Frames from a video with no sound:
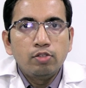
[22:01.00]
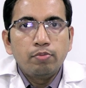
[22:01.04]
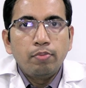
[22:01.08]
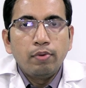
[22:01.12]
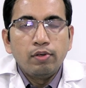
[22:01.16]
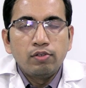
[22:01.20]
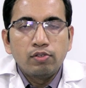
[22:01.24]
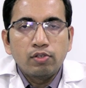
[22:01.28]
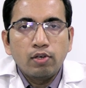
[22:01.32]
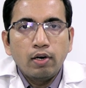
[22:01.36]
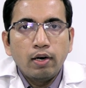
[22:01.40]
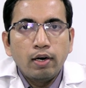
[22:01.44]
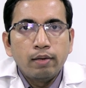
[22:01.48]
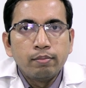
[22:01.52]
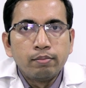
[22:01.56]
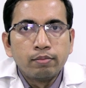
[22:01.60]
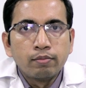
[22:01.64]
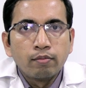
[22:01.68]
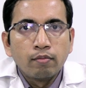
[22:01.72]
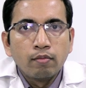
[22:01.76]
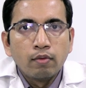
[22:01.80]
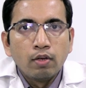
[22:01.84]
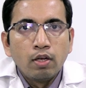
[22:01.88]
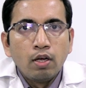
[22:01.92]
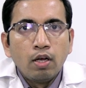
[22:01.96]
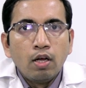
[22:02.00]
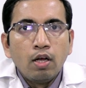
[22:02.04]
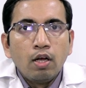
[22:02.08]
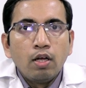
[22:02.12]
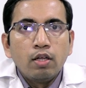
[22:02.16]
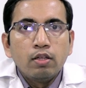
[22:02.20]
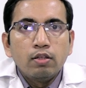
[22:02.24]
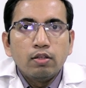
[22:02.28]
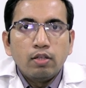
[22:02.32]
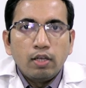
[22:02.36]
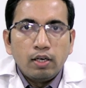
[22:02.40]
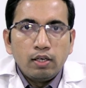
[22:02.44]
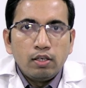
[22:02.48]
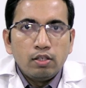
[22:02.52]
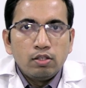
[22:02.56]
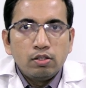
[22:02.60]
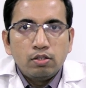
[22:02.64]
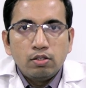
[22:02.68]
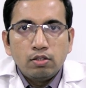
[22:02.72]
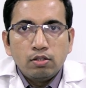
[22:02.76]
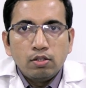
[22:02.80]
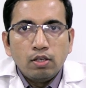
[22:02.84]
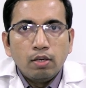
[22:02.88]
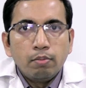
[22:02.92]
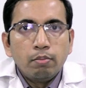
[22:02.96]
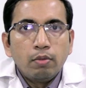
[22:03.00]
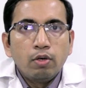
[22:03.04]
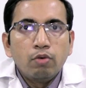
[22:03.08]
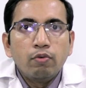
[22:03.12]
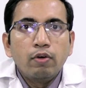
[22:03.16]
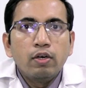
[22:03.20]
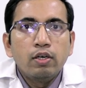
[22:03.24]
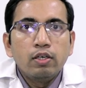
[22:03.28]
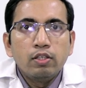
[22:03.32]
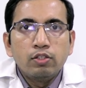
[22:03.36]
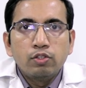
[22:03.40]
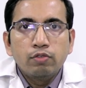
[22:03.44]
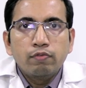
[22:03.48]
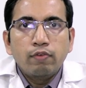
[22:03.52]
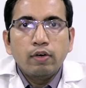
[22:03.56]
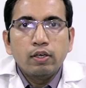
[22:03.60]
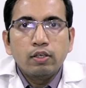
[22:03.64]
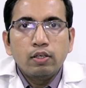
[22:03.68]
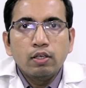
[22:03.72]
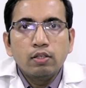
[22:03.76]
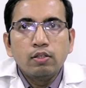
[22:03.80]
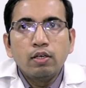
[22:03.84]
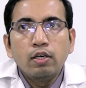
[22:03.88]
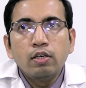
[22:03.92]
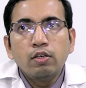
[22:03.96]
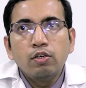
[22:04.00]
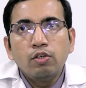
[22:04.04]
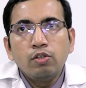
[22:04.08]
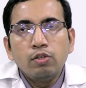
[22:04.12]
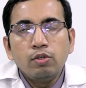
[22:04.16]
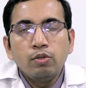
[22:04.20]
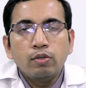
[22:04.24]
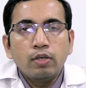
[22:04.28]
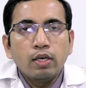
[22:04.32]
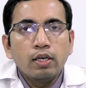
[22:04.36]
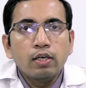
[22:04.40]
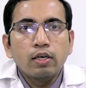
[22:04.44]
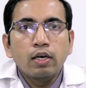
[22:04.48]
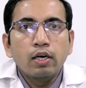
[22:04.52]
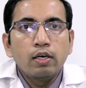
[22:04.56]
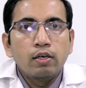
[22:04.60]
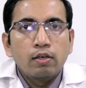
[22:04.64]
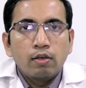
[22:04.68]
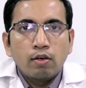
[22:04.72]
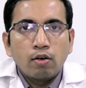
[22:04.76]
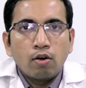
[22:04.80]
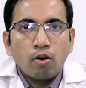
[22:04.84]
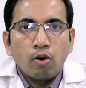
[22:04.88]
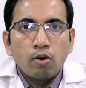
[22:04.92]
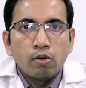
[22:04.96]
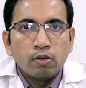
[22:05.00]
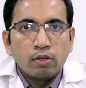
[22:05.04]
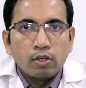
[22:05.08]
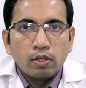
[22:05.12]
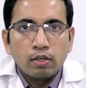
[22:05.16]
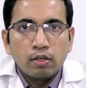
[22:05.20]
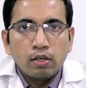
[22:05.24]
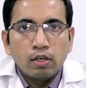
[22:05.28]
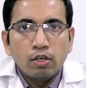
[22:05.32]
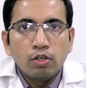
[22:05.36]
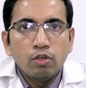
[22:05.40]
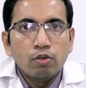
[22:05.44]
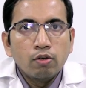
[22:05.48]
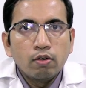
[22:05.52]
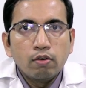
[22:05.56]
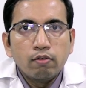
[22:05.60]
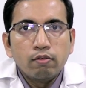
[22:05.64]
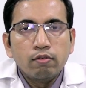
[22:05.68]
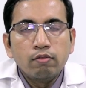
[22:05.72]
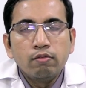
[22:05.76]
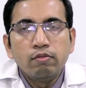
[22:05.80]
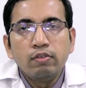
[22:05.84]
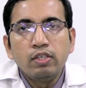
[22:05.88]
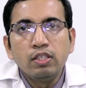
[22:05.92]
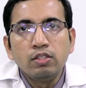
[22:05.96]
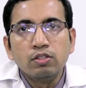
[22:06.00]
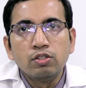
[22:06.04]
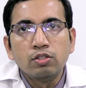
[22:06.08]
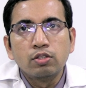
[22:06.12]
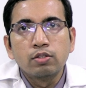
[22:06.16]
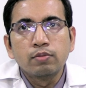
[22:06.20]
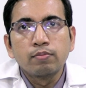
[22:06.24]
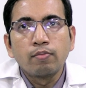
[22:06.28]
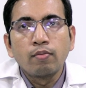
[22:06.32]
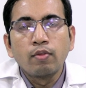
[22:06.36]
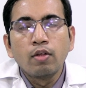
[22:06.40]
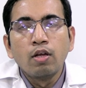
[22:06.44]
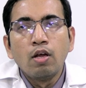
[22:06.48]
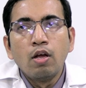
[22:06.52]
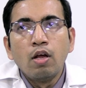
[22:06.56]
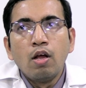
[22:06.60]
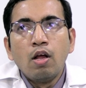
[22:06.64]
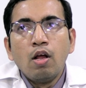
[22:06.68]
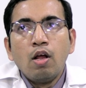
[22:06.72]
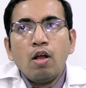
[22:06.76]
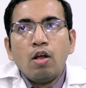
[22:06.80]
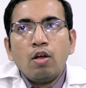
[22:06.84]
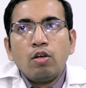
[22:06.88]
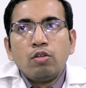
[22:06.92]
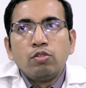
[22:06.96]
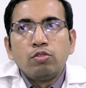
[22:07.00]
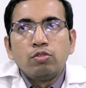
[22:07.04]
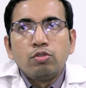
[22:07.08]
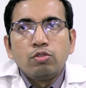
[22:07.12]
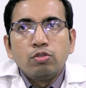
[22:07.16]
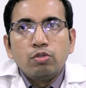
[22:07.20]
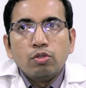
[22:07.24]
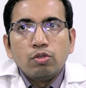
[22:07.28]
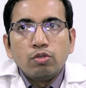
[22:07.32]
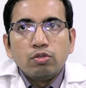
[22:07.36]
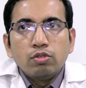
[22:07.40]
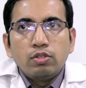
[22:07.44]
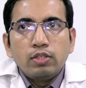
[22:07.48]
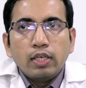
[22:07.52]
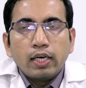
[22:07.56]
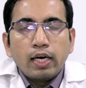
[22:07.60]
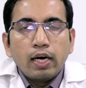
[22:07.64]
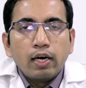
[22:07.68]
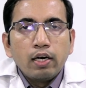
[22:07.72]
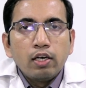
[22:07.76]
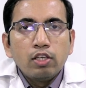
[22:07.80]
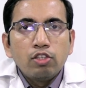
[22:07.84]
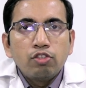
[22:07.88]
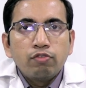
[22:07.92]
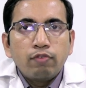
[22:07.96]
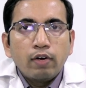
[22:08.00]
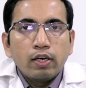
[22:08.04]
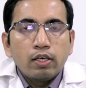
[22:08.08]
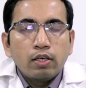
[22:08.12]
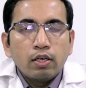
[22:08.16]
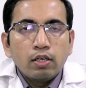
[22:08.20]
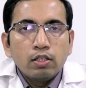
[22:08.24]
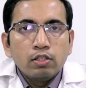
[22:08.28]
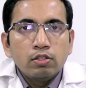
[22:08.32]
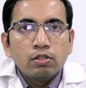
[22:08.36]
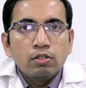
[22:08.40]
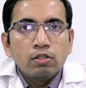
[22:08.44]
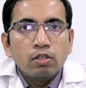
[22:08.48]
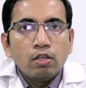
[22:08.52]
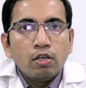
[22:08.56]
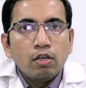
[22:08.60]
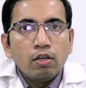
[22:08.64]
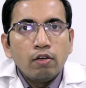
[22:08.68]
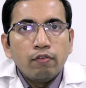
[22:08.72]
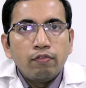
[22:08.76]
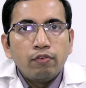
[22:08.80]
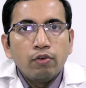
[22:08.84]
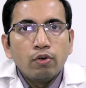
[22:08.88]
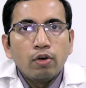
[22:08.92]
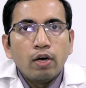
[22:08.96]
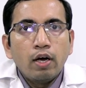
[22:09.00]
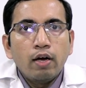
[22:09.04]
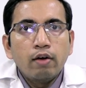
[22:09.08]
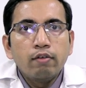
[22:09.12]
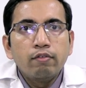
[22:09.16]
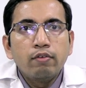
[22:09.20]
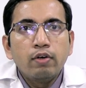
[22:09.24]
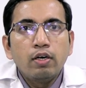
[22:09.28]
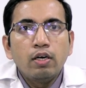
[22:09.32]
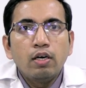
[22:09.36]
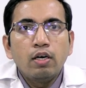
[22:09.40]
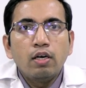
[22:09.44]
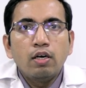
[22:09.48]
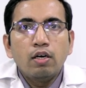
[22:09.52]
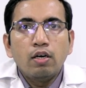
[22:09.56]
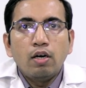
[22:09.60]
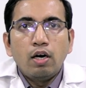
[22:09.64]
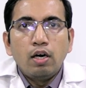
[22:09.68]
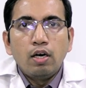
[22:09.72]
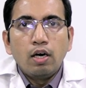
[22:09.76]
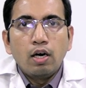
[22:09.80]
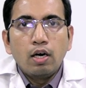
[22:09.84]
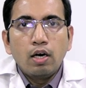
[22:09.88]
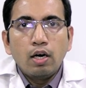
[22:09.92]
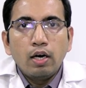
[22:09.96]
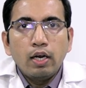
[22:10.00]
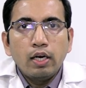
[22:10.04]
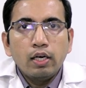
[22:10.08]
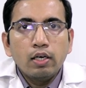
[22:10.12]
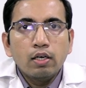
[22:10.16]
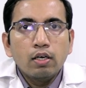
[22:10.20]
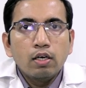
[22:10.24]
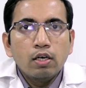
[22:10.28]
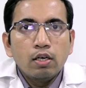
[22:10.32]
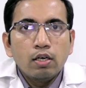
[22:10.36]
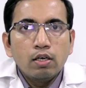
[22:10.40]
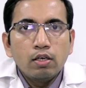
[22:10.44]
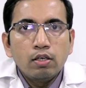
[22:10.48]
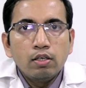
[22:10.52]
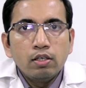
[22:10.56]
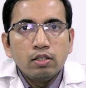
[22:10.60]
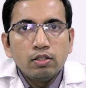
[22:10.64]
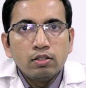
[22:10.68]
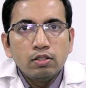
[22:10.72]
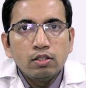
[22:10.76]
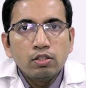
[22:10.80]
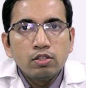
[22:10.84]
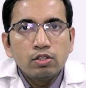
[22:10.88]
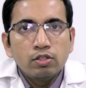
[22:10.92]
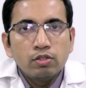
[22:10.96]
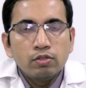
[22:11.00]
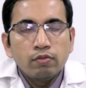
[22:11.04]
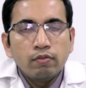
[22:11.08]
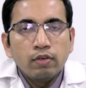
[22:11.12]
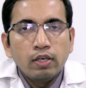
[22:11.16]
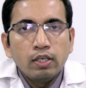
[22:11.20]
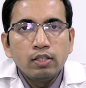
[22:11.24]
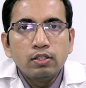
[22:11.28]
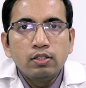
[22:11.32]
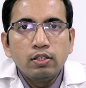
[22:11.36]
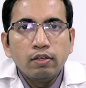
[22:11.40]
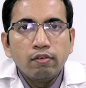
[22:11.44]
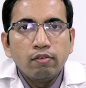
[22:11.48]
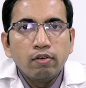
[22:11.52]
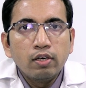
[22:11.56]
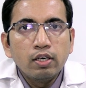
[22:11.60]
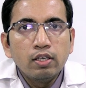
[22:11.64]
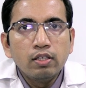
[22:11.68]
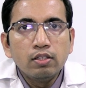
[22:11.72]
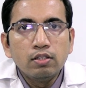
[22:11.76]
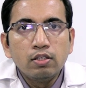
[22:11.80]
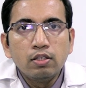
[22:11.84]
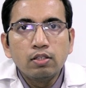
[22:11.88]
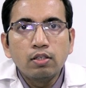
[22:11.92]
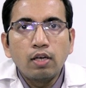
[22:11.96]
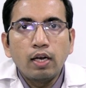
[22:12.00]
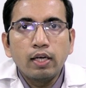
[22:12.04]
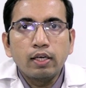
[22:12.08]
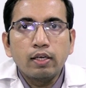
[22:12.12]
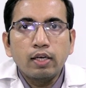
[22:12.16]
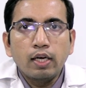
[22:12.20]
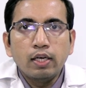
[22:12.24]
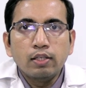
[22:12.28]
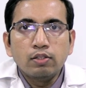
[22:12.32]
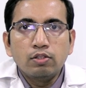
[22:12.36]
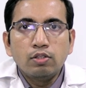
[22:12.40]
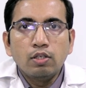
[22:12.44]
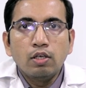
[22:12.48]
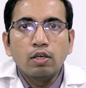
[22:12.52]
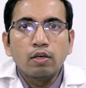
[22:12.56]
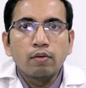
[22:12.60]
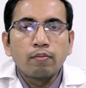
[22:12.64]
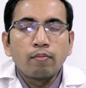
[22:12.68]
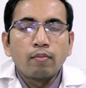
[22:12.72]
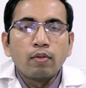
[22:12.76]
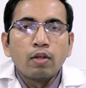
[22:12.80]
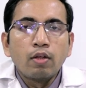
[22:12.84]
is prescribed, that is number one risk factor that you can get clot in your veins. So second risk factor is if you have a underlying uh, disease, very severe disease like cancer,